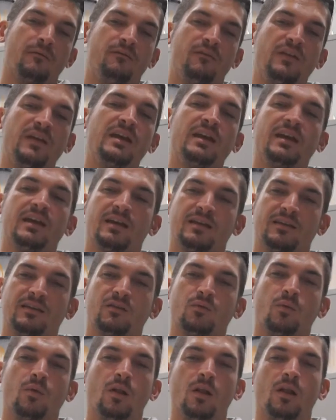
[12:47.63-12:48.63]

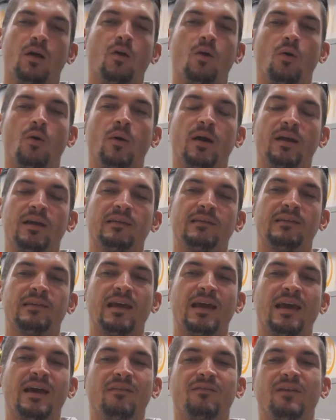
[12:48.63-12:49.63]
Vegans will always
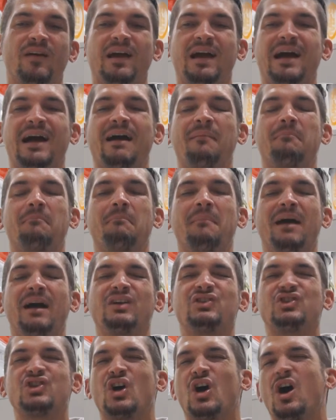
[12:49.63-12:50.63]
have a
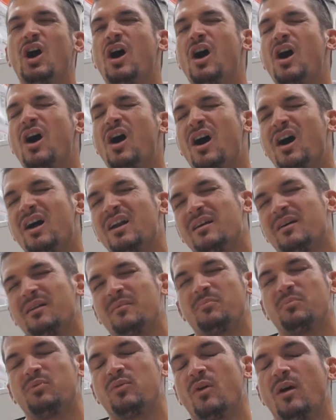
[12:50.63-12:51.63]
much
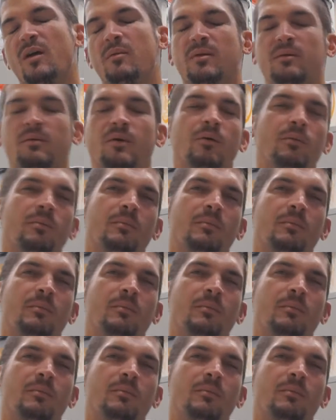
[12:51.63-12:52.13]
harder problem.